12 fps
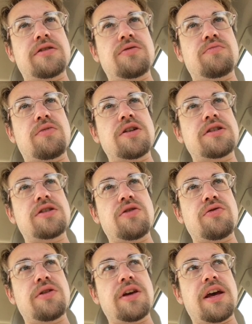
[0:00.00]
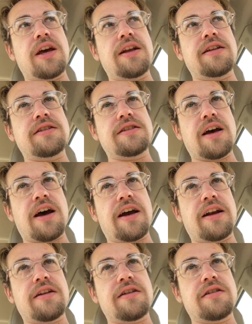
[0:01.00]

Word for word: You must know the inside